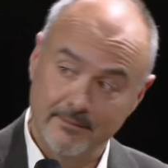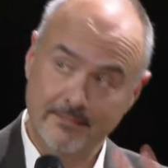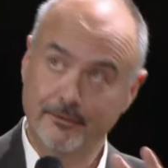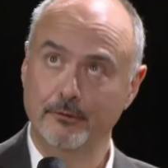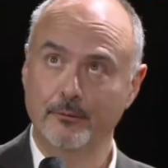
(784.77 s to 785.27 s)

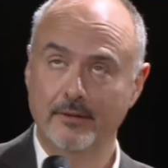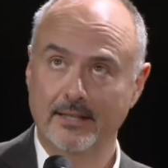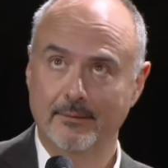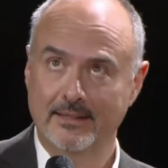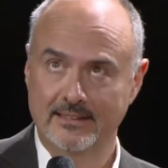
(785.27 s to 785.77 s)
If you
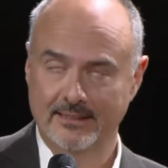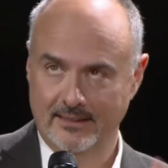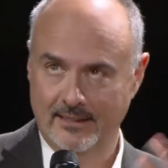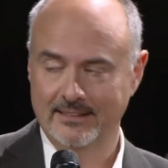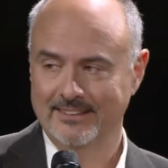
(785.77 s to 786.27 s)
think about that,
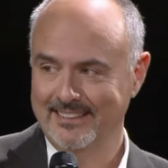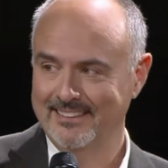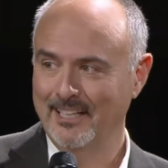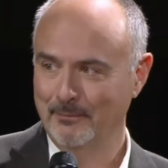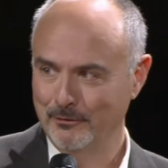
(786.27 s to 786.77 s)
that's a
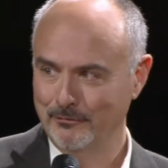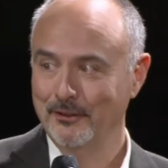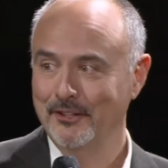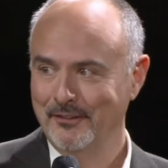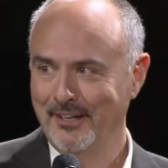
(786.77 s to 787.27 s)
Kaizen type of
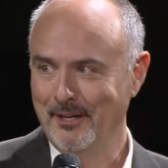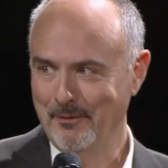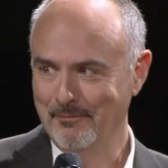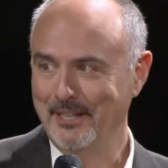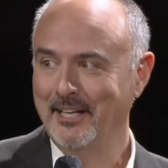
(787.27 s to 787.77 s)

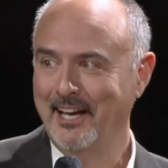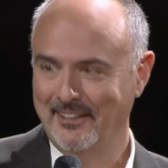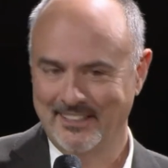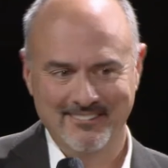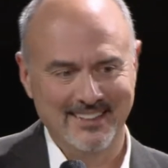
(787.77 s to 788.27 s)

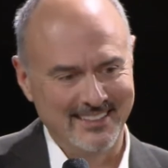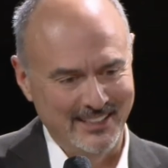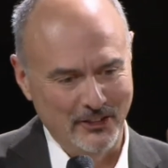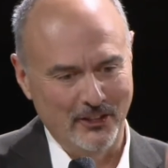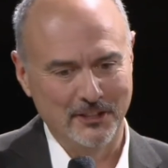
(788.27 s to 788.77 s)
mentality, right?
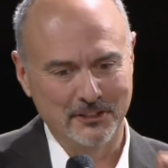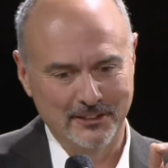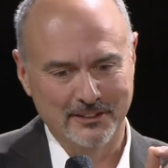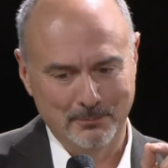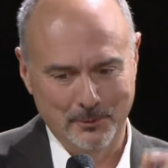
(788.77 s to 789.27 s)
That
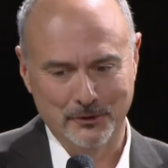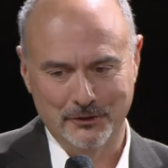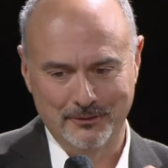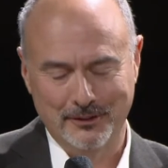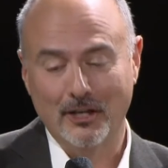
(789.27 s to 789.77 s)
constant
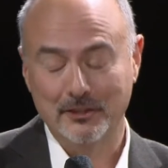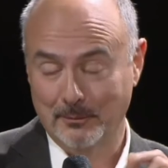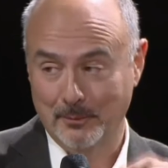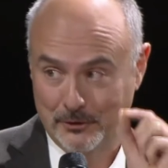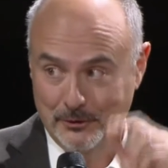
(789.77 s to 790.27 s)

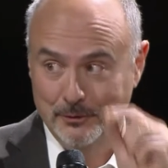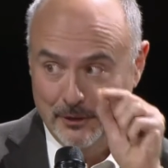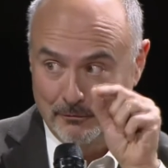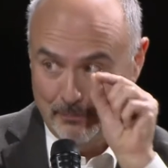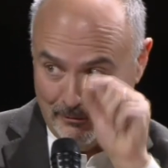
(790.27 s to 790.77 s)
pursuit
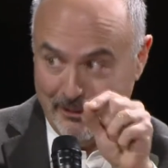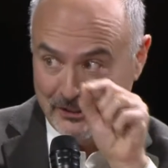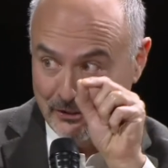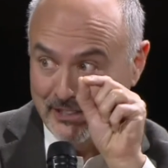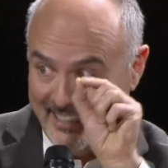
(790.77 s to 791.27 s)
of
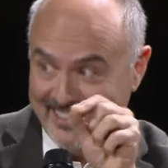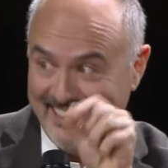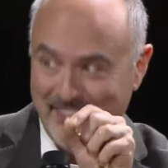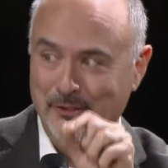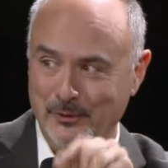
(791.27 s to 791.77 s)
perfection you can't
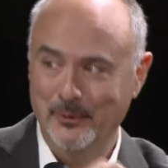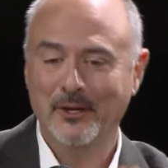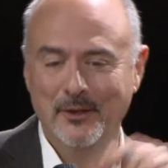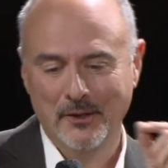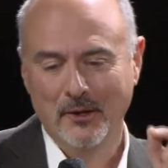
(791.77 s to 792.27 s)
get to,
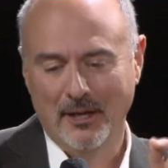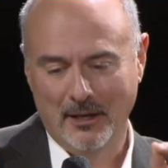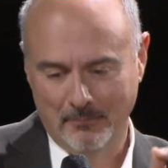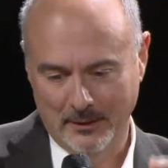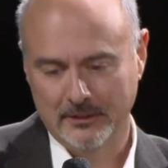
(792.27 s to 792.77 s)

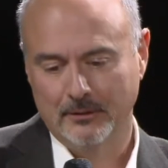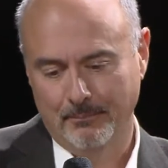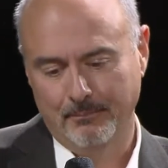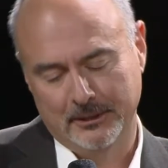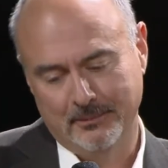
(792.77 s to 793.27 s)
but
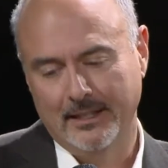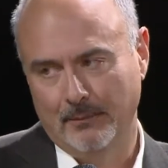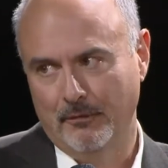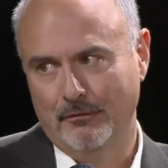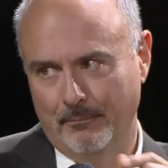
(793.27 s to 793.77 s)
it's made up of a